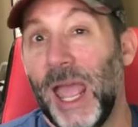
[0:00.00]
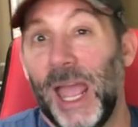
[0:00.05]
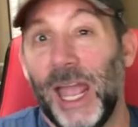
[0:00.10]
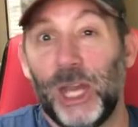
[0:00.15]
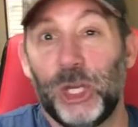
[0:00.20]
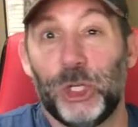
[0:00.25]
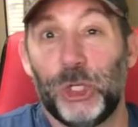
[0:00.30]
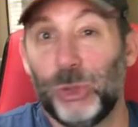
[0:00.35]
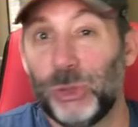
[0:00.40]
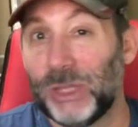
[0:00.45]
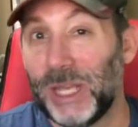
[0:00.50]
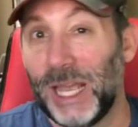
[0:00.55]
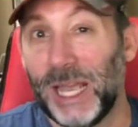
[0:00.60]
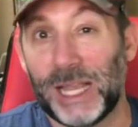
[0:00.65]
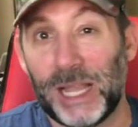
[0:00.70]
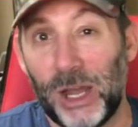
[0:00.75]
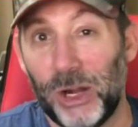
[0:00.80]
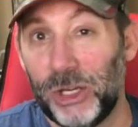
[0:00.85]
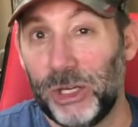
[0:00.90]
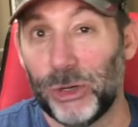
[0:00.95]
and shoot the
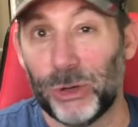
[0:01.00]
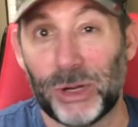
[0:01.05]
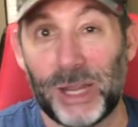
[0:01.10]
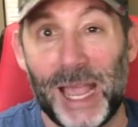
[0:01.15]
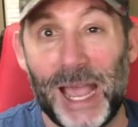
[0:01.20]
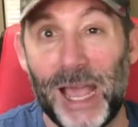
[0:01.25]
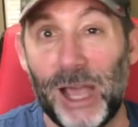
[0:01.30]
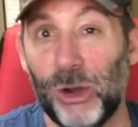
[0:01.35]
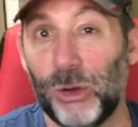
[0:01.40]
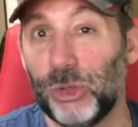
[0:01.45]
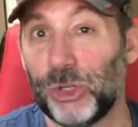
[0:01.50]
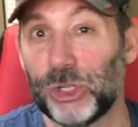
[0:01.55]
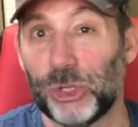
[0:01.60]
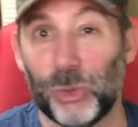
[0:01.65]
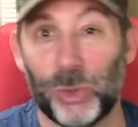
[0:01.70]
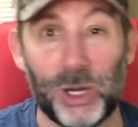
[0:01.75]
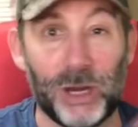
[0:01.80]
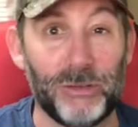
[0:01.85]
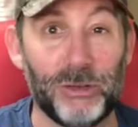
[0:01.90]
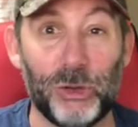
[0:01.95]
heck out of your couch or
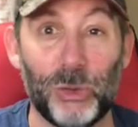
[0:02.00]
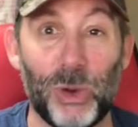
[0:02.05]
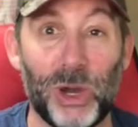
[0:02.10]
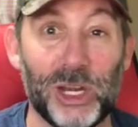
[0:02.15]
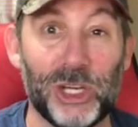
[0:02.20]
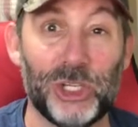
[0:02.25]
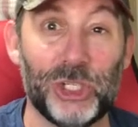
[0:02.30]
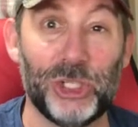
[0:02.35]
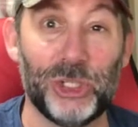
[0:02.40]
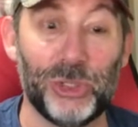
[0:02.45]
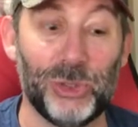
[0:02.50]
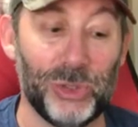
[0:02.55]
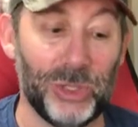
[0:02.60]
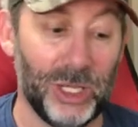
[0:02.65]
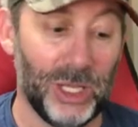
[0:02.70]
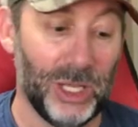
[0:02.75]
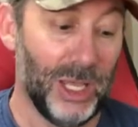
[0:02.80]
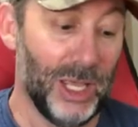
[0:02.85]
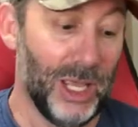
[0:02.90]
whatever you want to shoot.